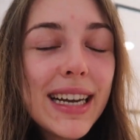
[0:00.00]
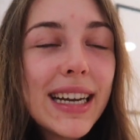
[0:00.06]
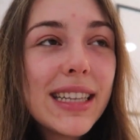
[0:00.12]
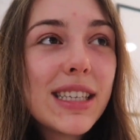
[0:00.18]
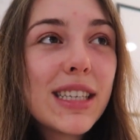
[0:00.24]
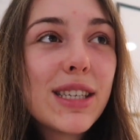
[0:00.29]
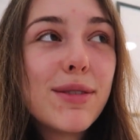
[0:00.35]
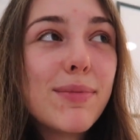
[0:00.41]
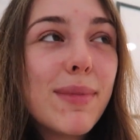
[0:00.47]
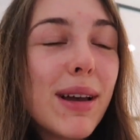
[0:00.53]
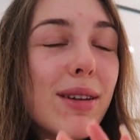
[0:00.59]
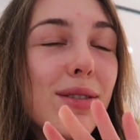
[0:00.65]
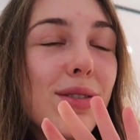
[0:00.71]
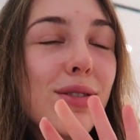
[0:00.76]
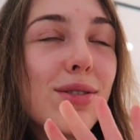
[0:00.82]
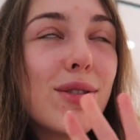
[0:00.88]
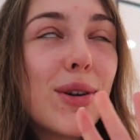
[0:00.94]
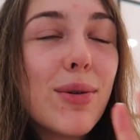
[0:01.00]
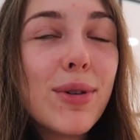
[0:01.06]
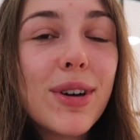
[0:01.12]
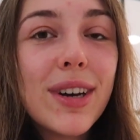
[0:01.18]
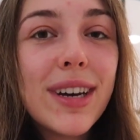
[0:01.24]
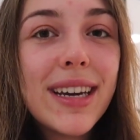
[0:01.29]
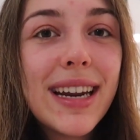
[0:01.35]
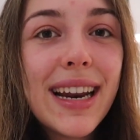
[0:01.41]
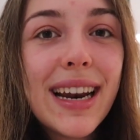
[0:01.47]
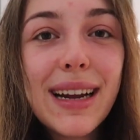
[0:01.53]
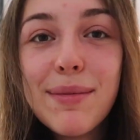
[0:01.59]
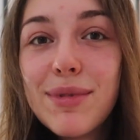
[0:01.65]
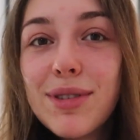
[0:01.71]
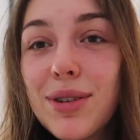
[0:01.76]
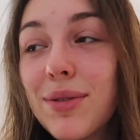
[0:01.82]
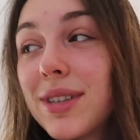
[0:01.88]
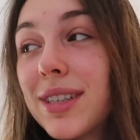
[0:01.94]
It smells so good and I'm
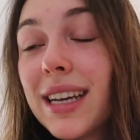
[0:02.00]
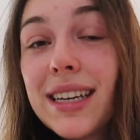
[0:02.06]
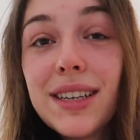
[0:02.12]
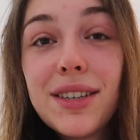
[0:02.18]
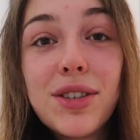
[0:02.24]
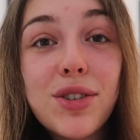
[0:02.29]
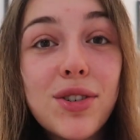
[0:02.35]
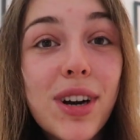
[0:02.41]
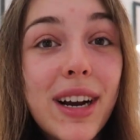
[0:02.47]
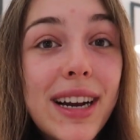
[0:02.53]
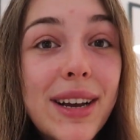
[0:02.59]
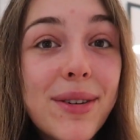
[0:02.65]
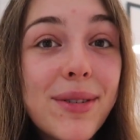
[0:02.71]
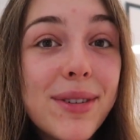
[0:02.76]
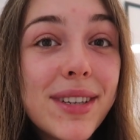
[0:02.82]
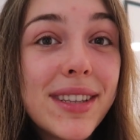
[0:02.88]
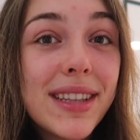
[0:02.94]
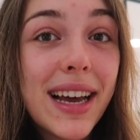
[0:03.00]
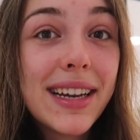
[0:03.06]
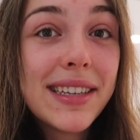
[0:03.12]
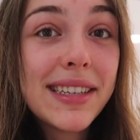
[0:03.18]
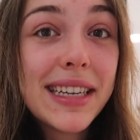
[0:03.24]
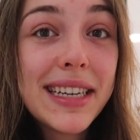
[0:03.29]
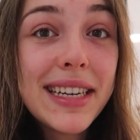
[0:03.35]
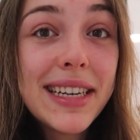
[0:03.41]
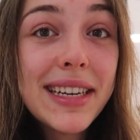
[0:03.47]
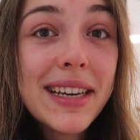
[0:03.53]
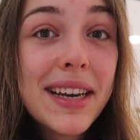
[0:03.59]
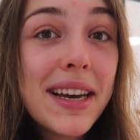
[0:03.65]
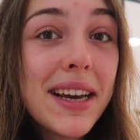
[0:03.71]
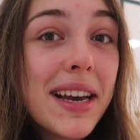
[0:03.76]
so excited to try out that tea.